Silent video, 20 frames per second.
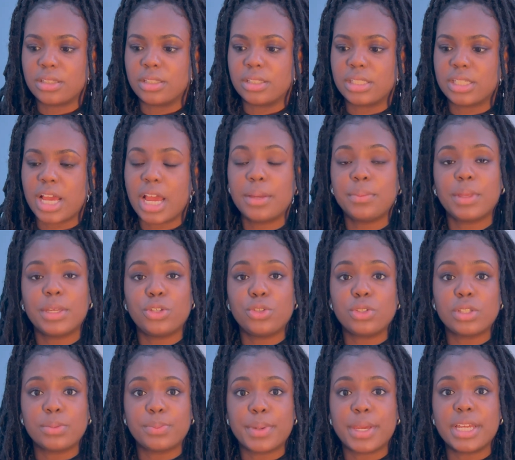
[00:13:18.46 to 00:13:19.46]
time that you
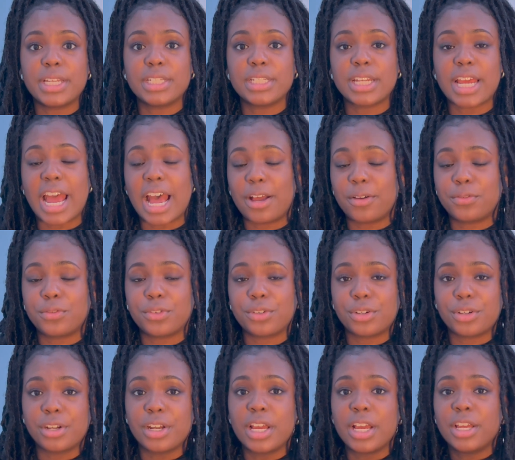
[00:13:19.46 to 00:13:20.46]
spend
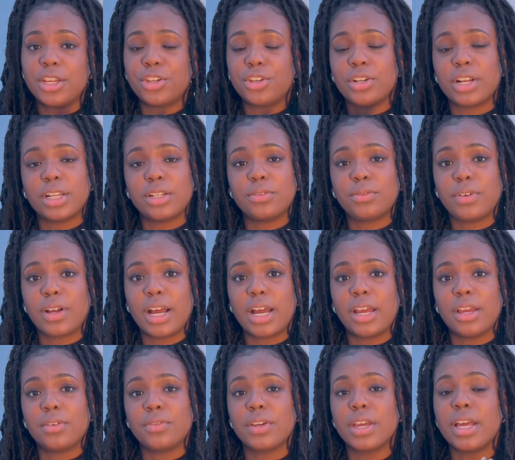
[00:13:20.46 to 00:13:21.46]
after your 9 to
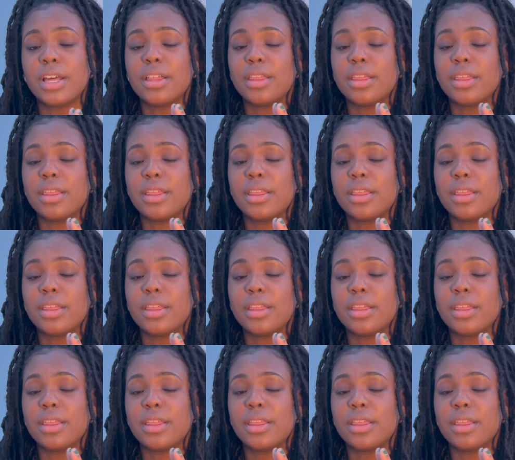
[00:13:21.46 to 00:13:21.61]
5.